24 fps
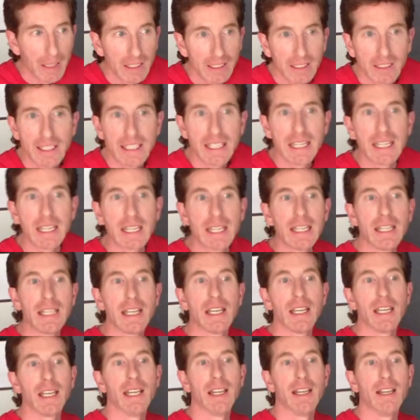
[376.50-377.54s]
lean
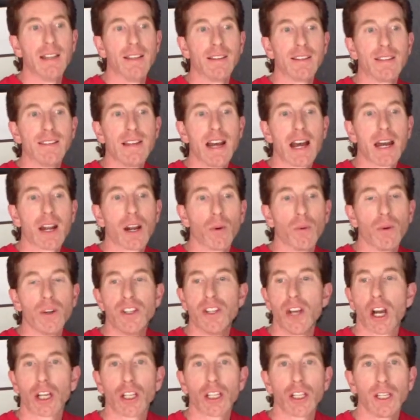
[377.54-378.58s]
is not a
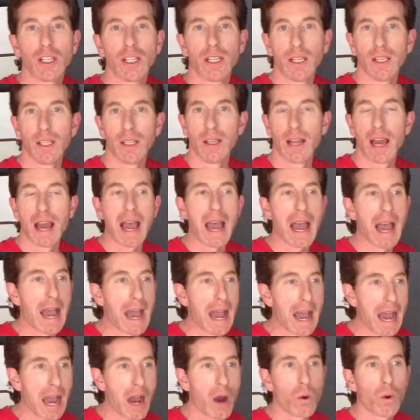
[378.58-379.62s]
reduction in
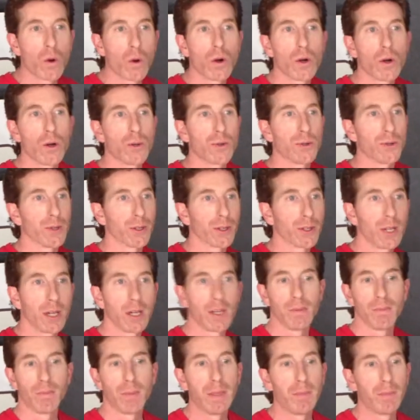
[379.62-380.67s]
hours or
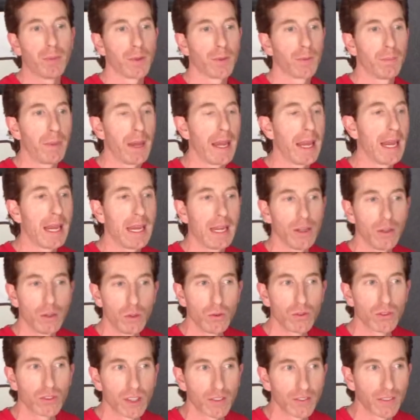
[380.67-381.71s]
cutting people's pay and
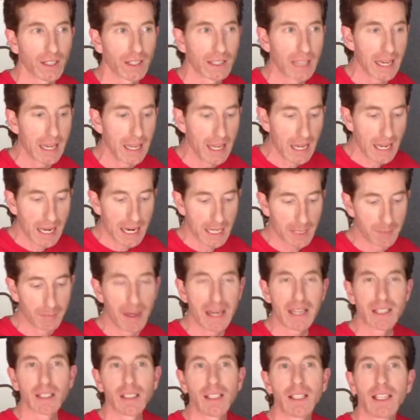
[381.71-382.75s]
doing stuff like that. It's
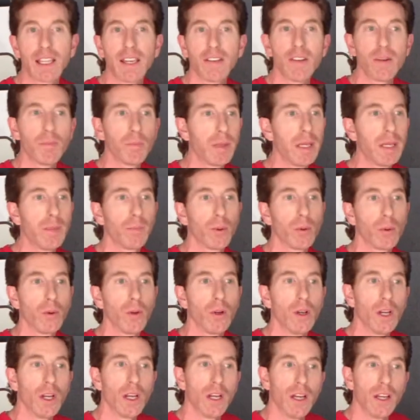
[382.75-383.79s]
basically giving people
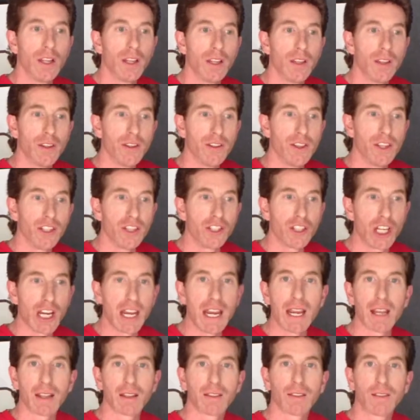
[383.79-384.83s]
the
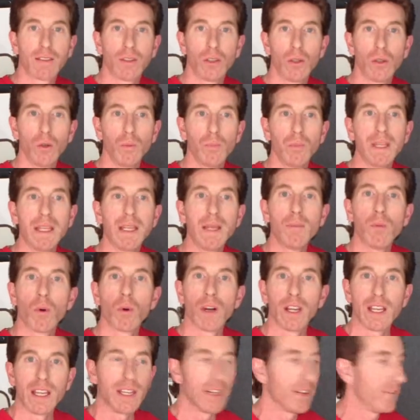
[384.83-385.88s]
chance to be
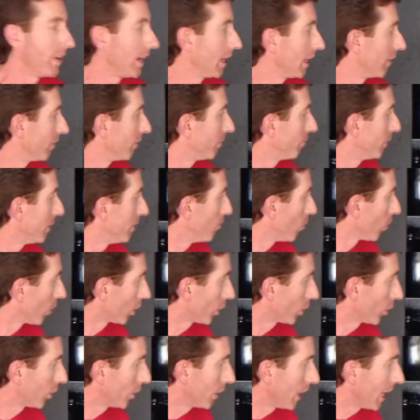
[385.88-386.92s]
more innovative, be more
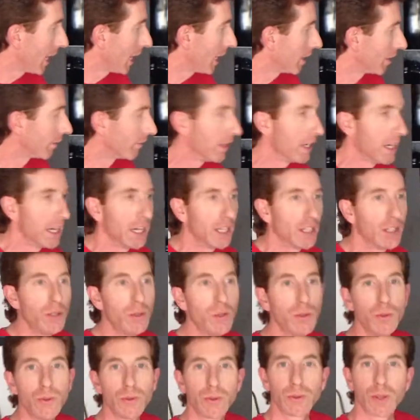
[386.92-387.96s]
creative,
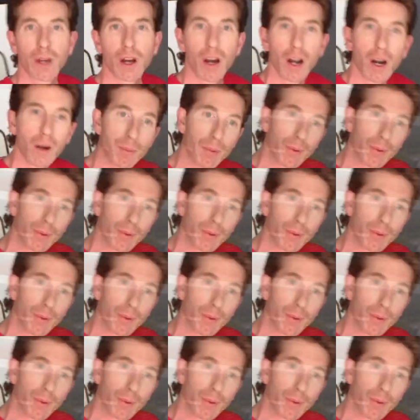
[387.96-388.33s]
use our